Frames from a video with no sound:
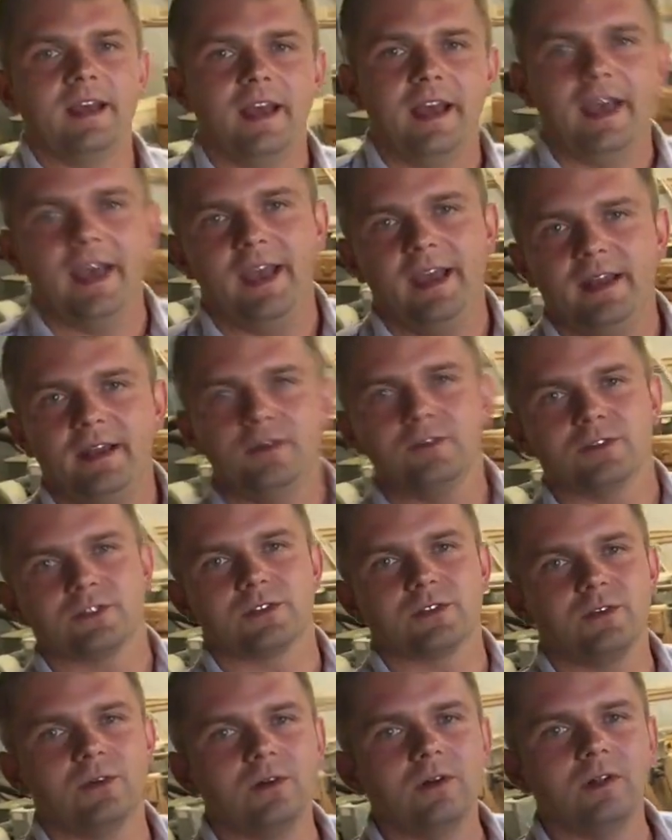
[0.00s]
And it was
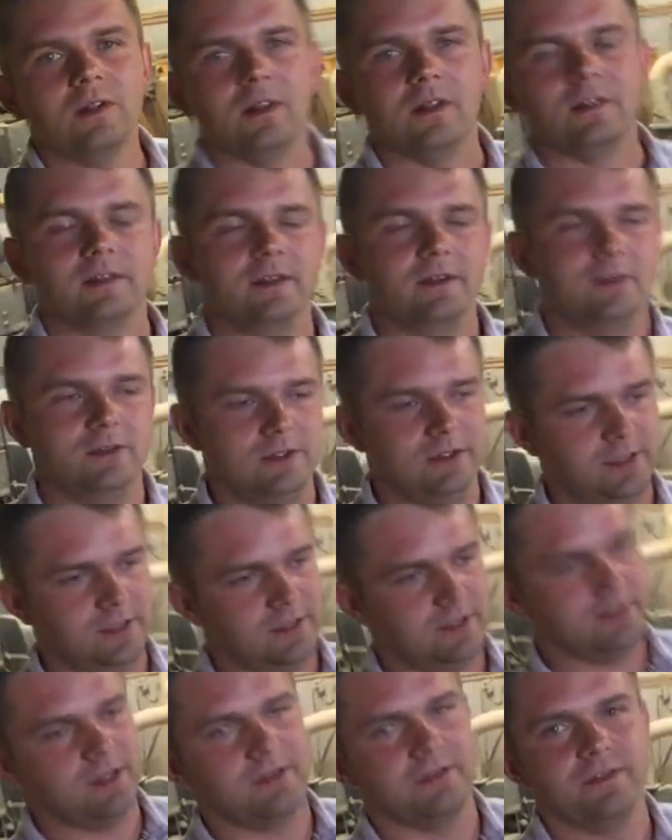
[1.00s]
cool. It was
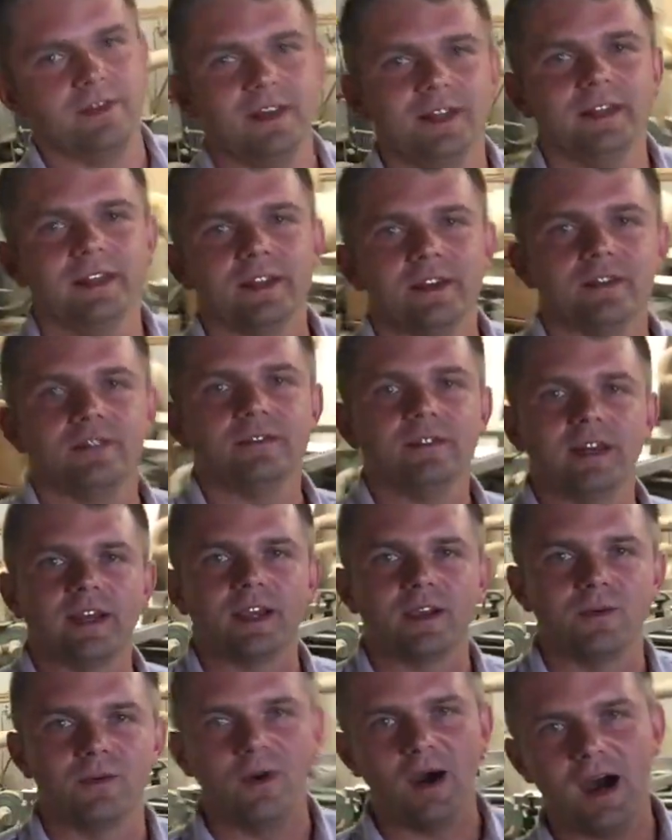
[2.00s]
just the feeling of
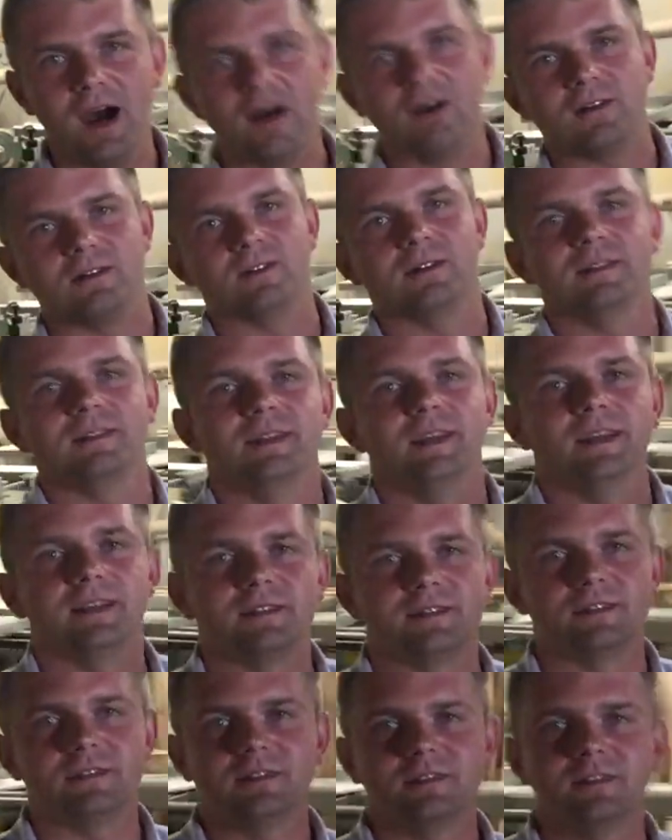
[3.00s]
like, wow,
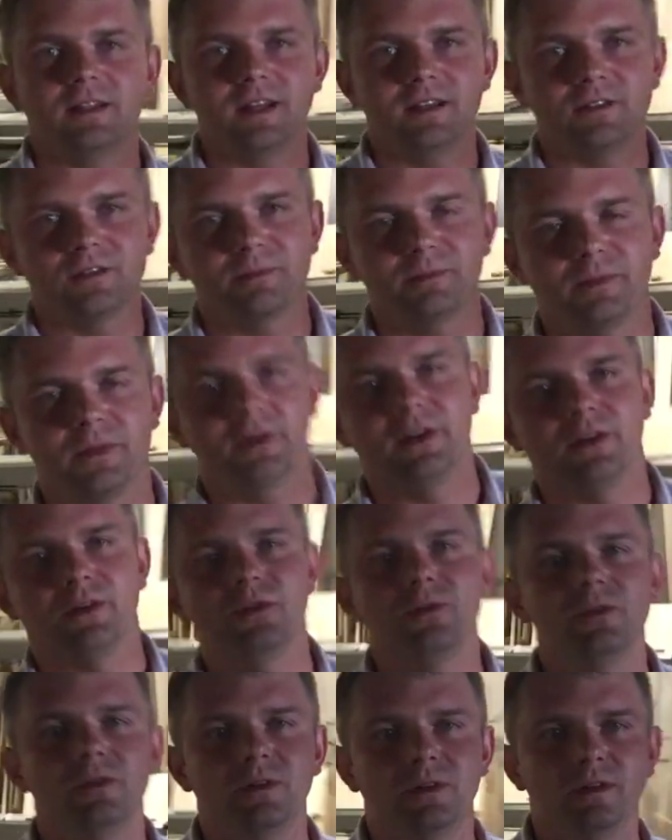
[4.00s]
yes, that's pretty
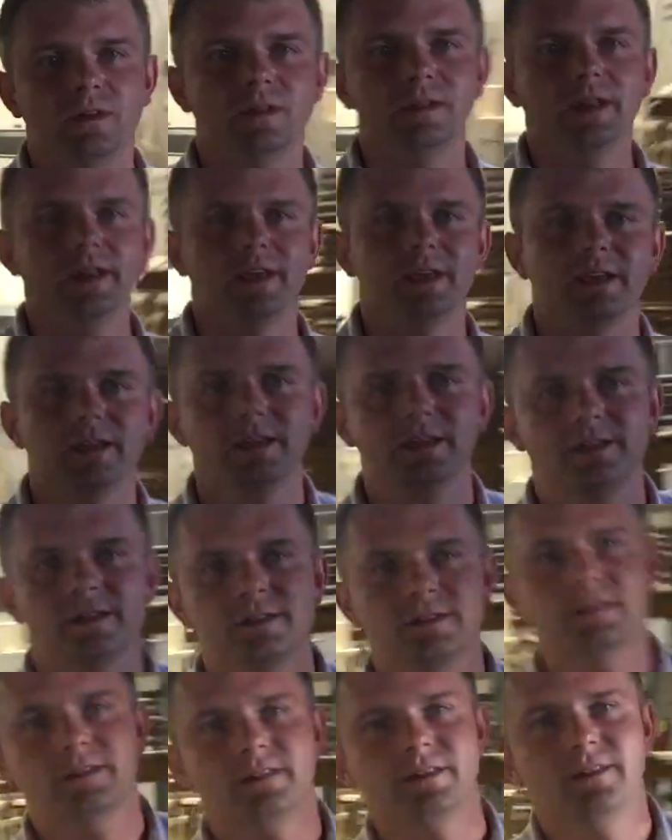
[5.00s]
cool. Like,
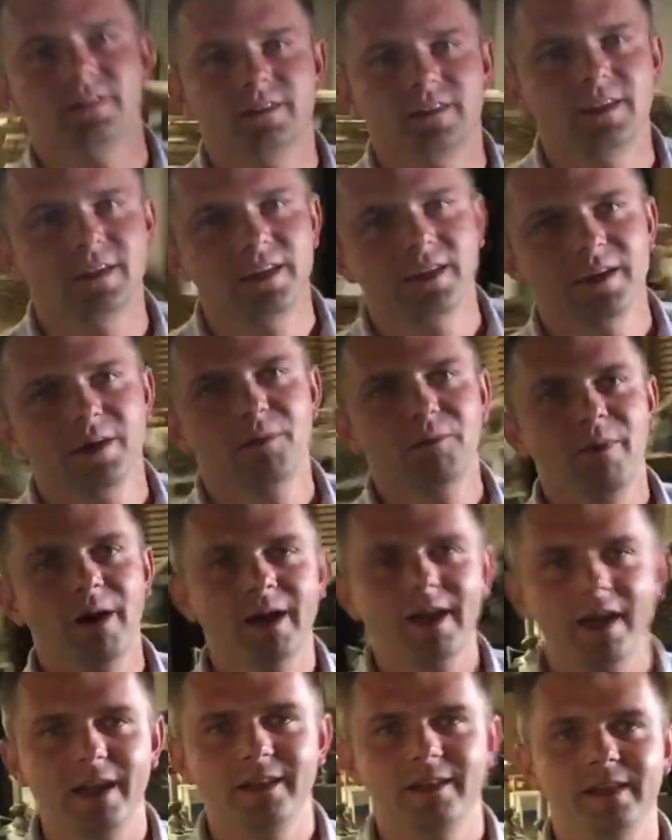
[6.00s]
it's
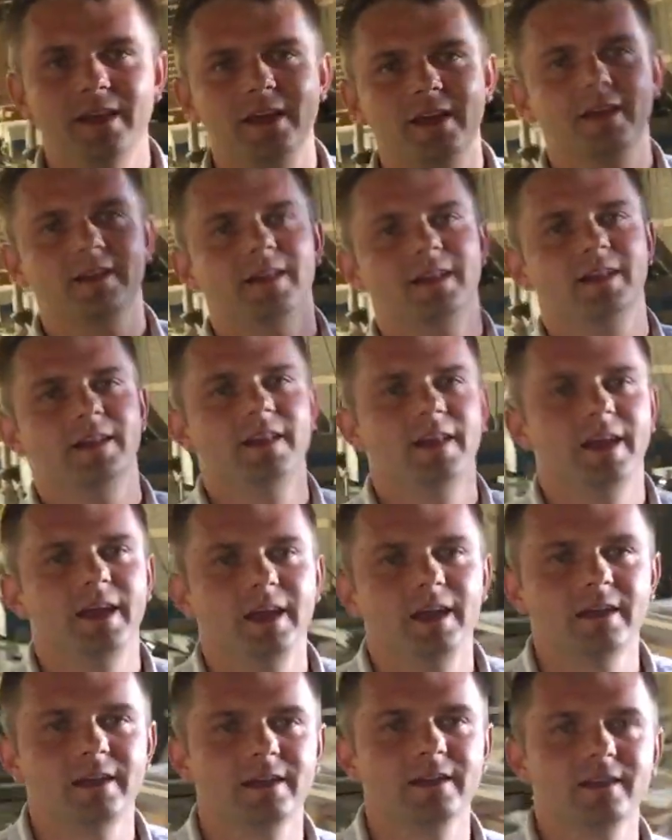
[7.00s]
my idea that
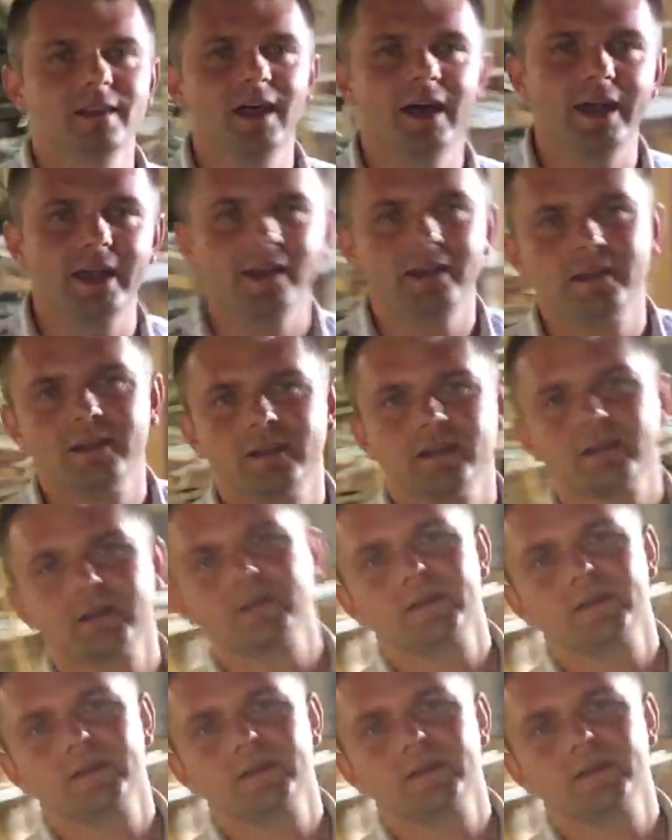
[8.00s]
they liked,